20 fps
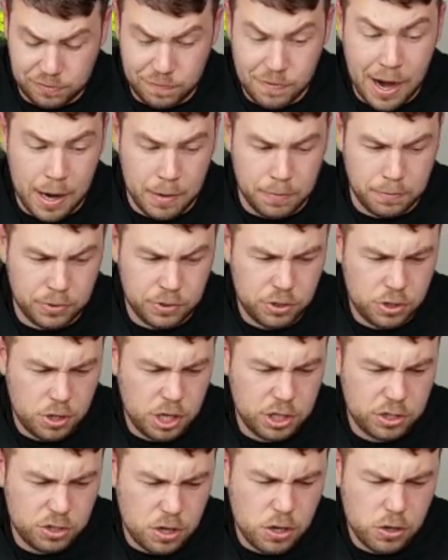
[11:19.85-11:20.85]
round. So
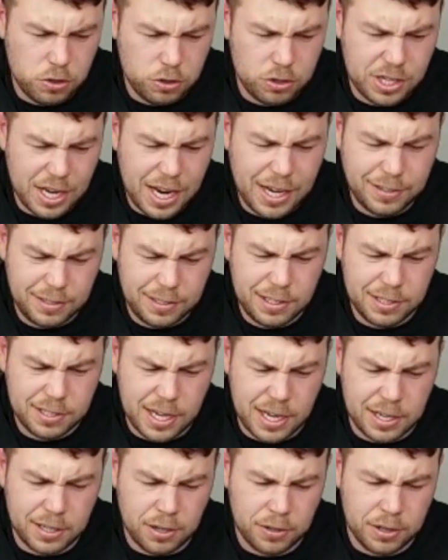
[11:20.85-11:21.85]
it's got a good sized disc
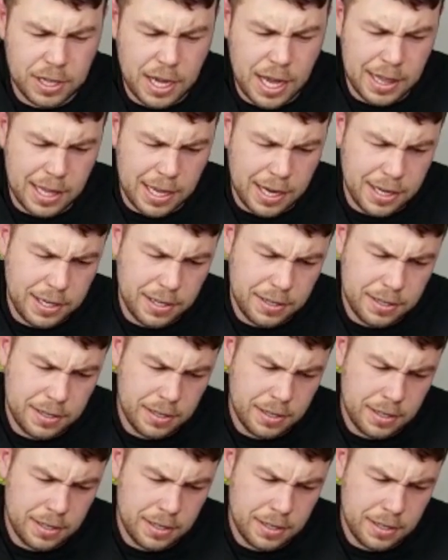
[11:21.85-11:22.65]
head on that, right?